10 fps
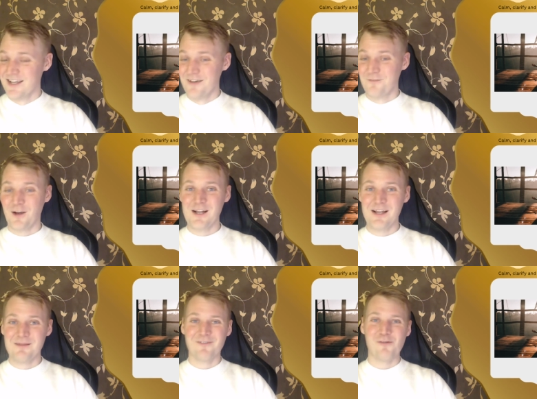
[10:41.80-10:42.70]

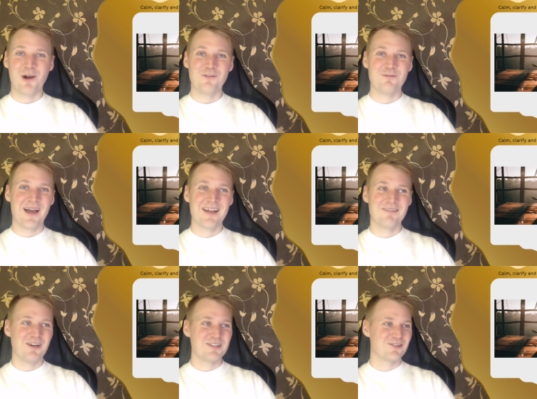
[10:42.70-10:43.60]
Funnily, one of my
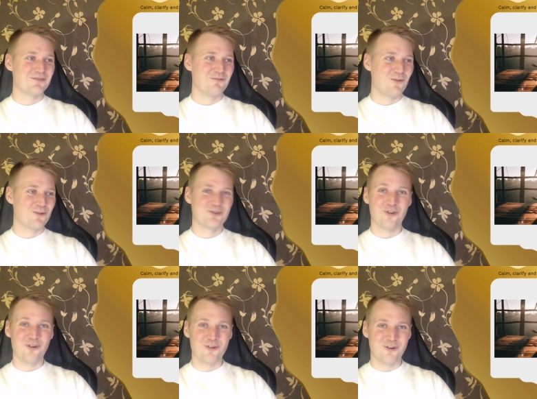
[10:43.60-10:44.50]
advisors was
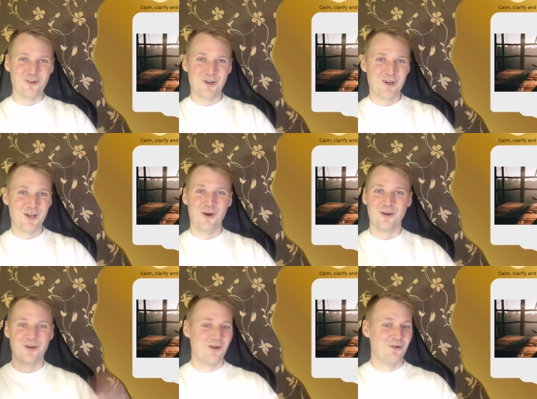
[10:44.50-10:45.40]
Sean Connery
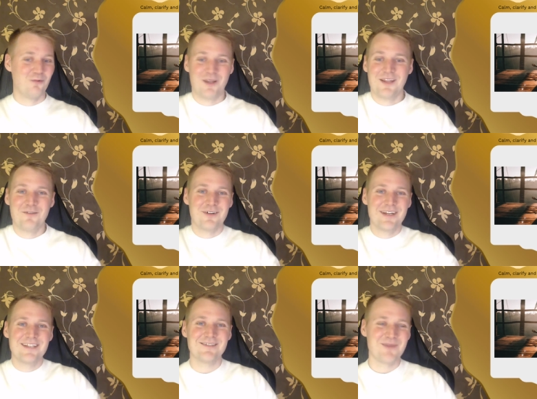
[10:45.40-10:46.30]
on whatever
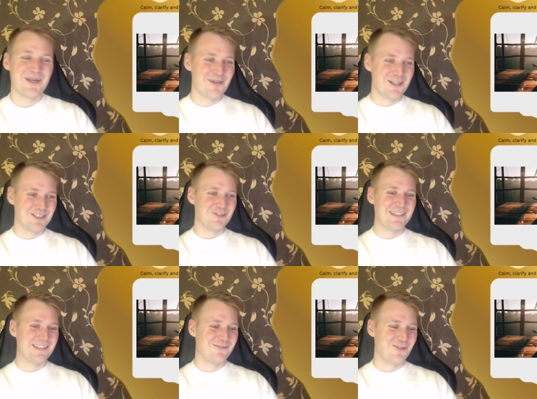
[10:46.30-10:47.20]
reason. Maybe I saw
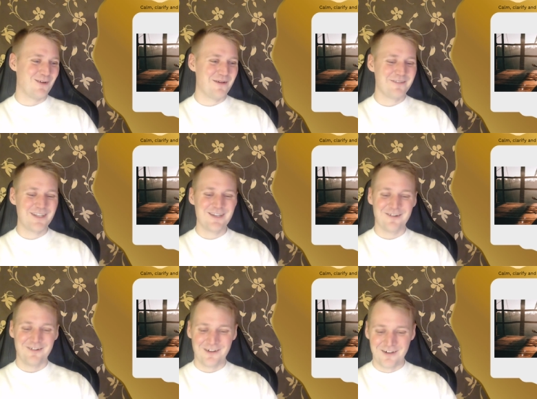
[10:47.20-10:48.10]
it from a video
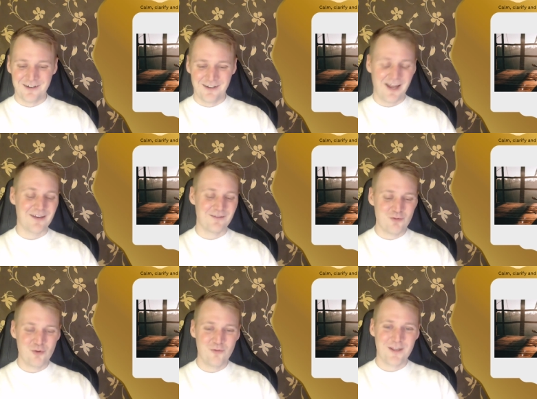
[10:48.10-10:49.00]
or like a
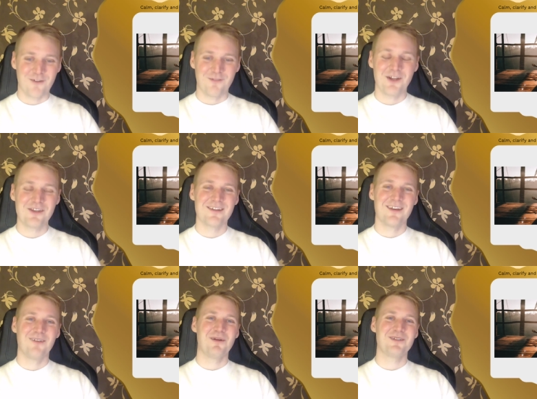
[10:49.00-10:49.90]
movie or
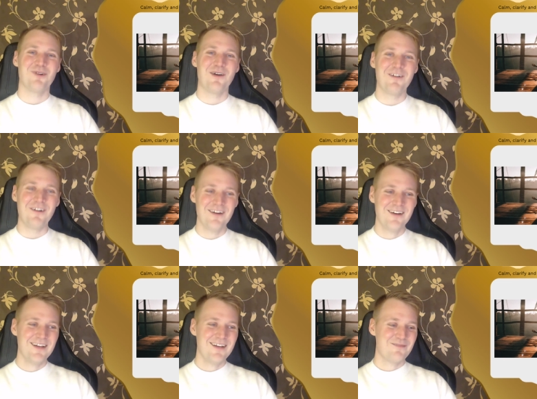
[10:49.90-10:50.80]
whatsoever.
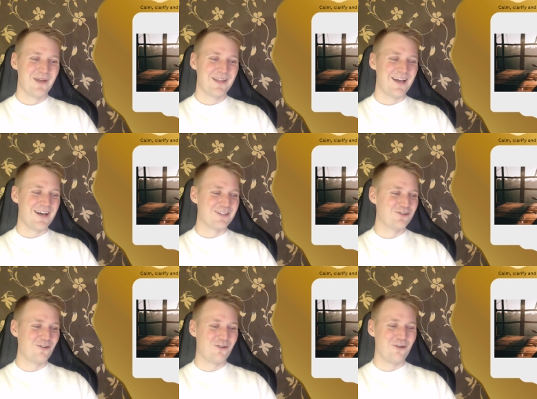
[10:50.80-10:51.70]
But yeah,
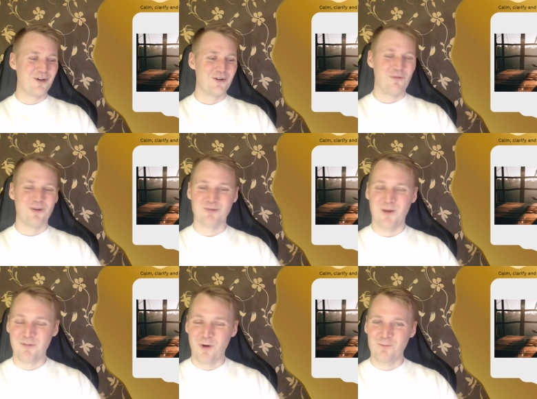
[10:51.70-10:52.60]
Sean Connery was
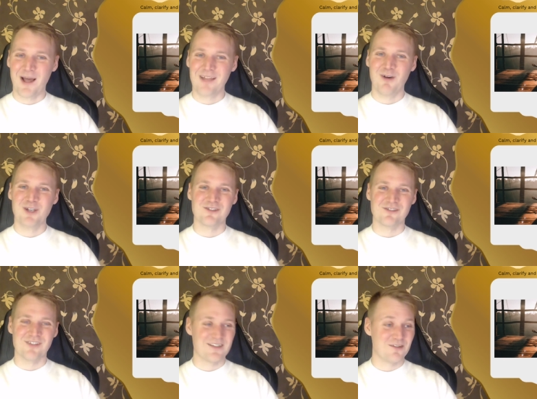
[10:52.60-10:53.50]
one of my
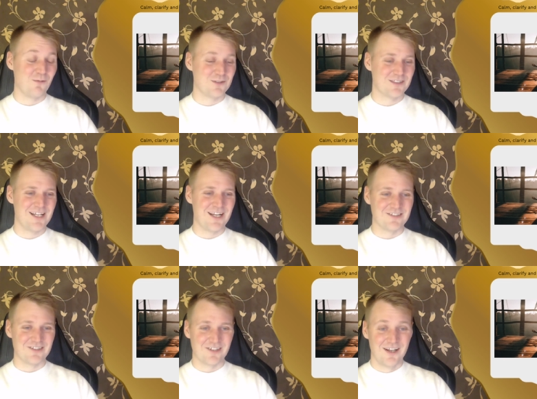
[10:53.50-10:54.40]
advisors as I was a
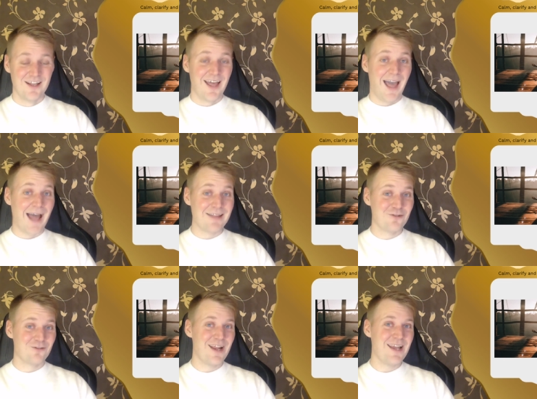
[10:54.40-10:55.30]
teenager. And
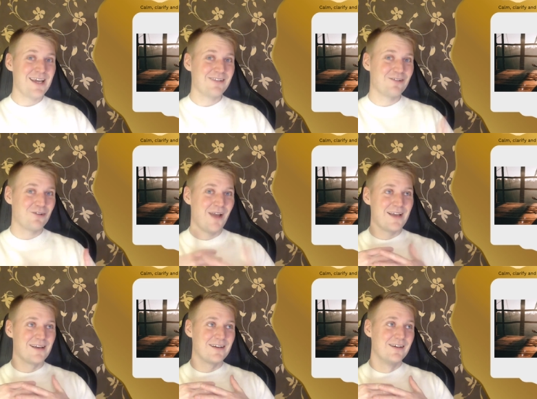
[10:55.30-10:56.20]
you really get to
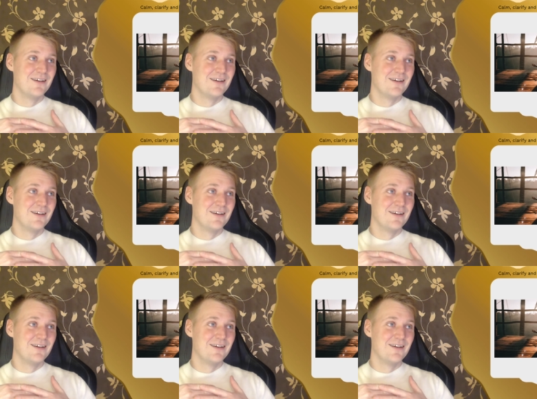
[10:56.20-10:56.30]
like